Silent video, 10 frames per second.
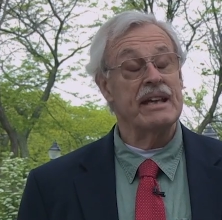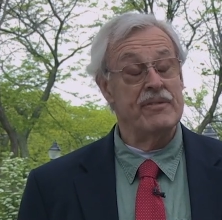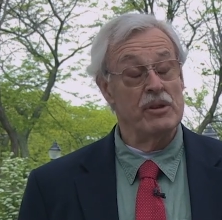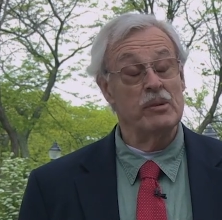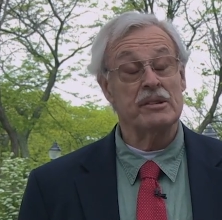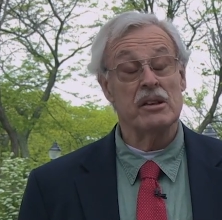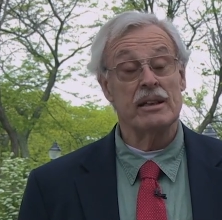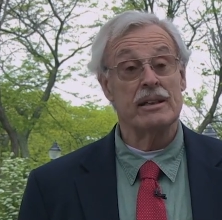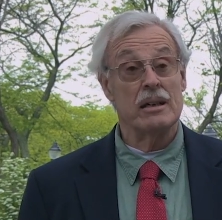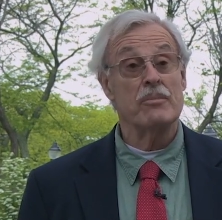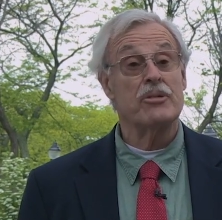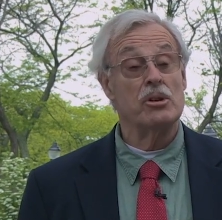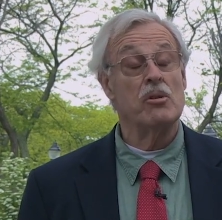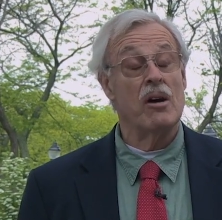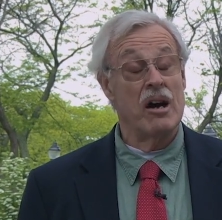if it was going to come
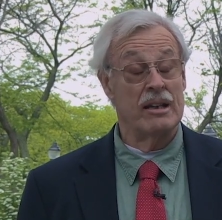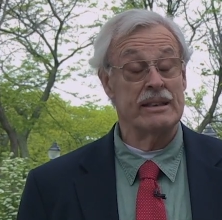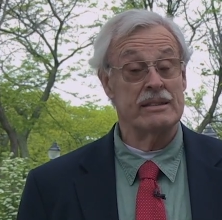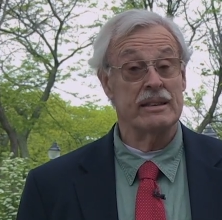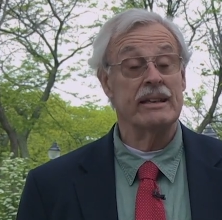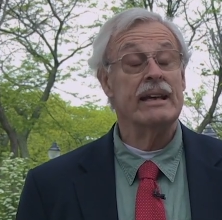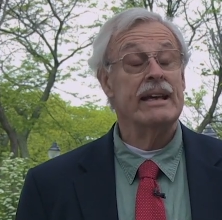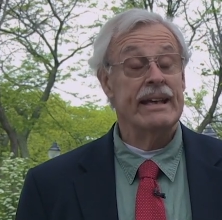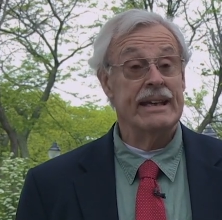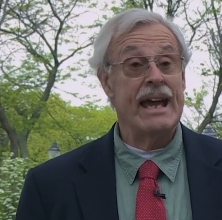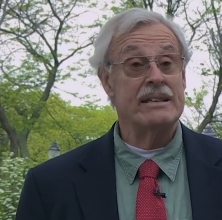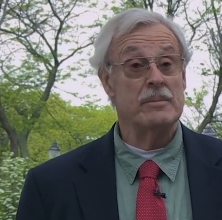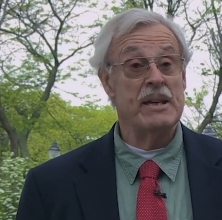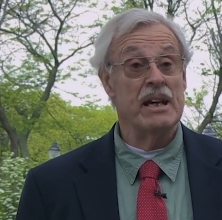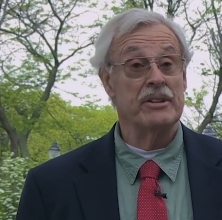through Arlington, it had
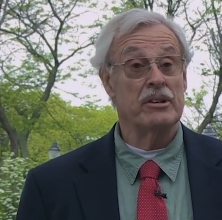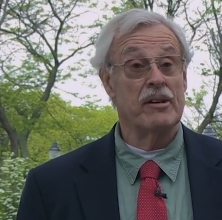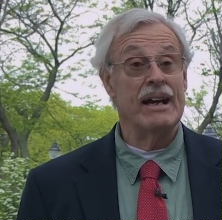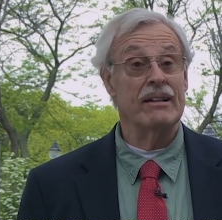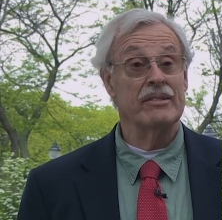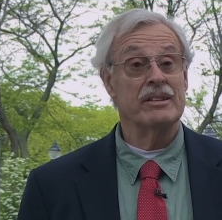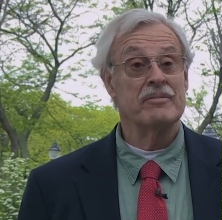to be underground.